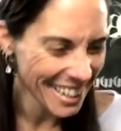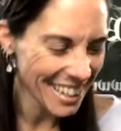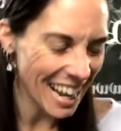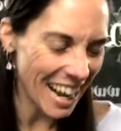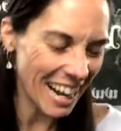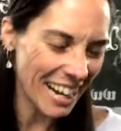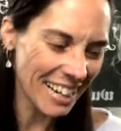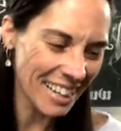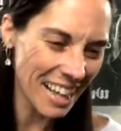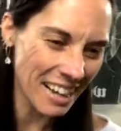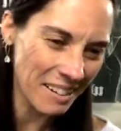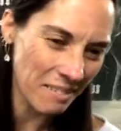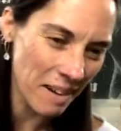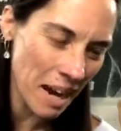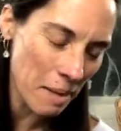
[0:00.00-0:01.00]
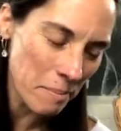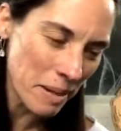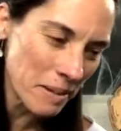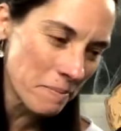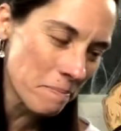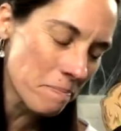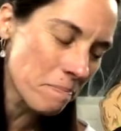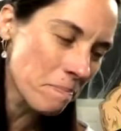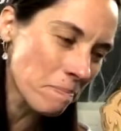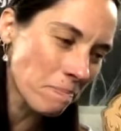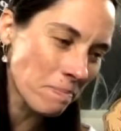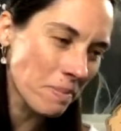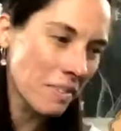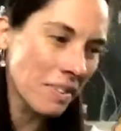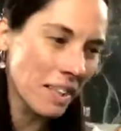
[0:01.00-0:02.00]
I ate a lot of ramen.
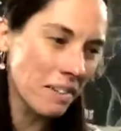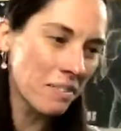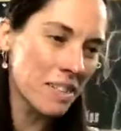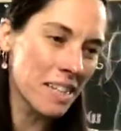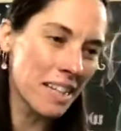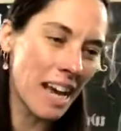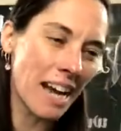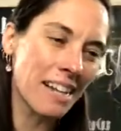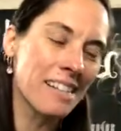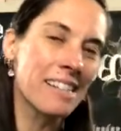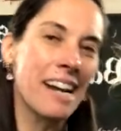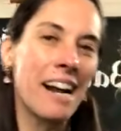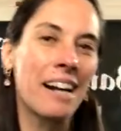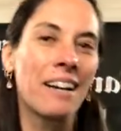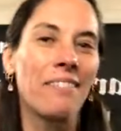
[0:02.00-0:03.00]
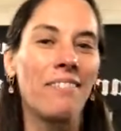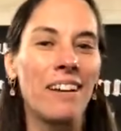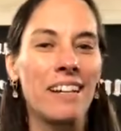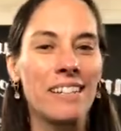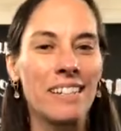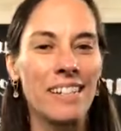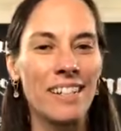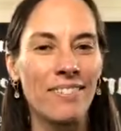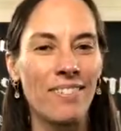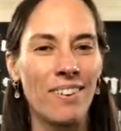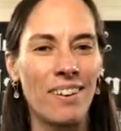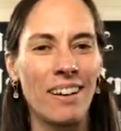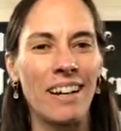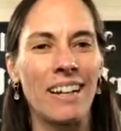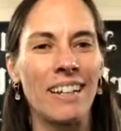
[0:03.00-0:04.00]
There was a lot of sacrifices
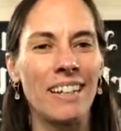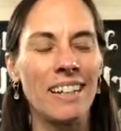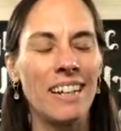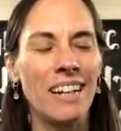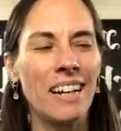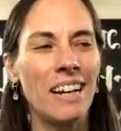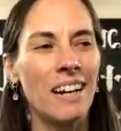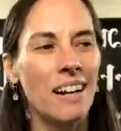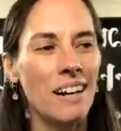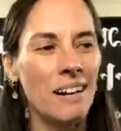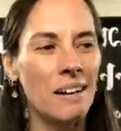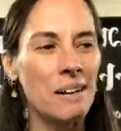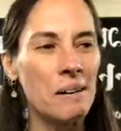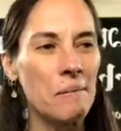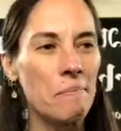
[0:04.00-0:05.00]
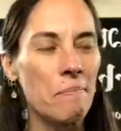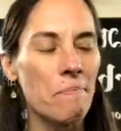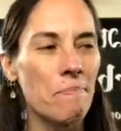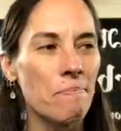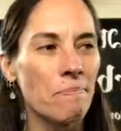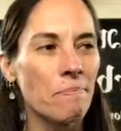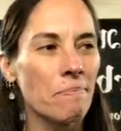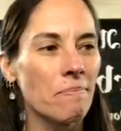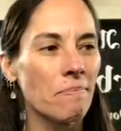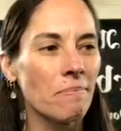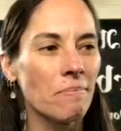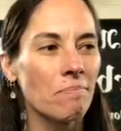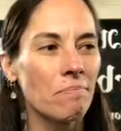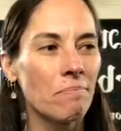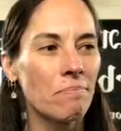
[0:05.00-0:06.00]
for it.
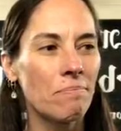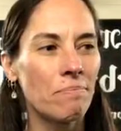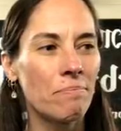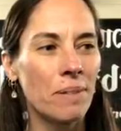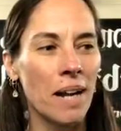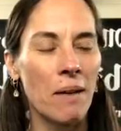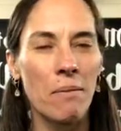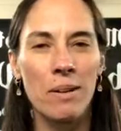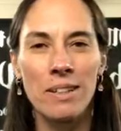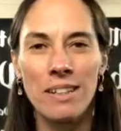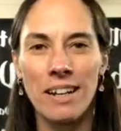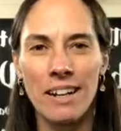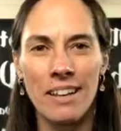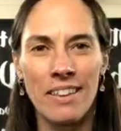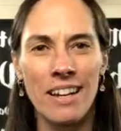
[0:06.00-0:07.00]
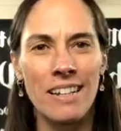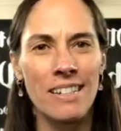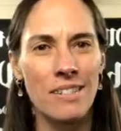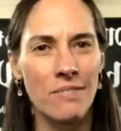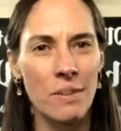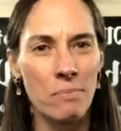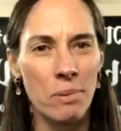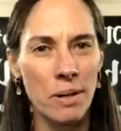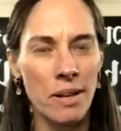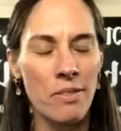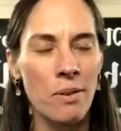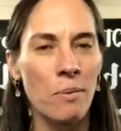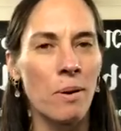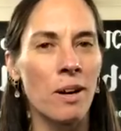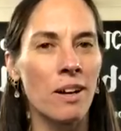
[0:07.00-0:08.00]
But I will tell you this, if you put in
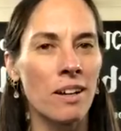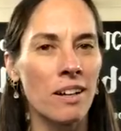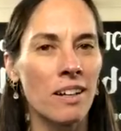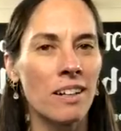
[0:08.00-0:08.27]
the work,